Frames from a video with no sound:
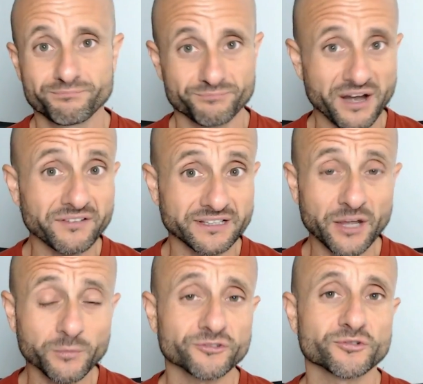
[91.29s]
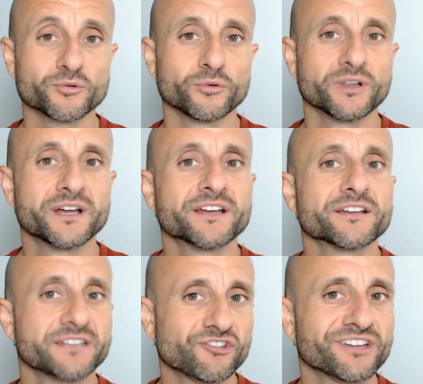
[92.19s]
private language school
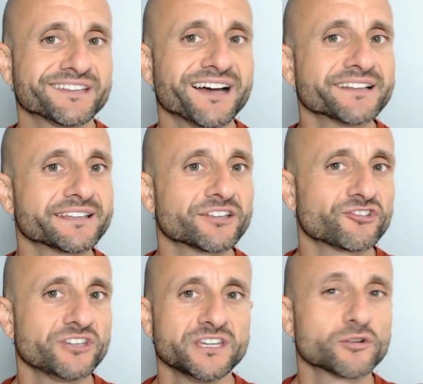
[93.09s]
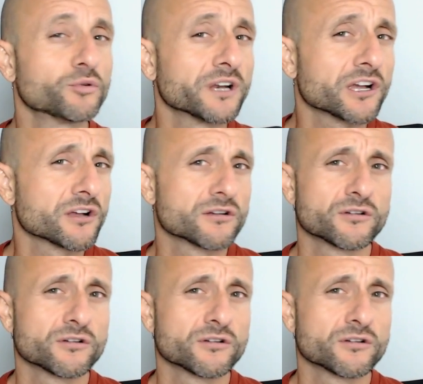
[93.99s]
teaching Italian, she couldn't